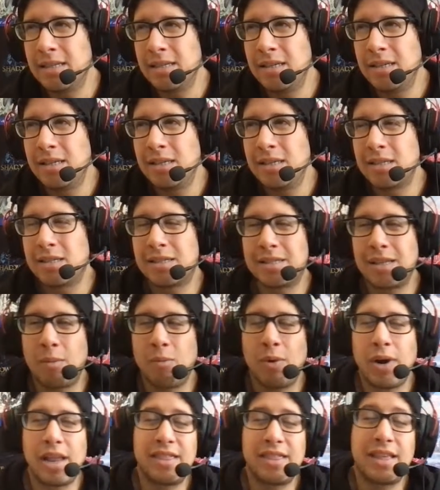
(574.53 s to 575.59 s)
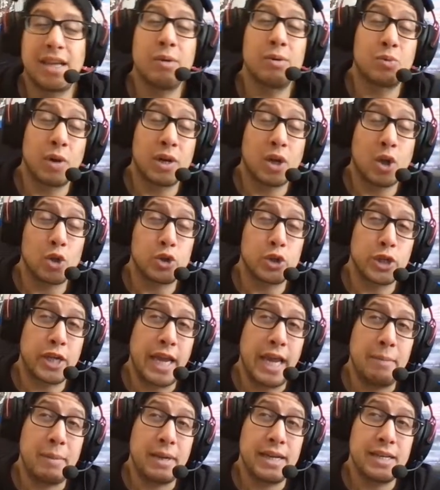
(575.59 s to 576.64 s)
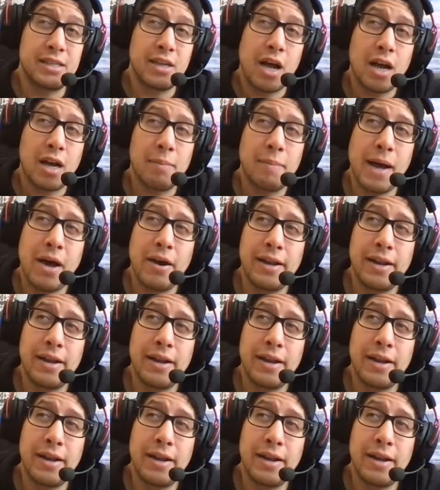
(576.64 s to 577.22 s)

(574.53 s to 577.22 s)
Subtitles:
someone, I think it was What Culture Gaming, talk about it.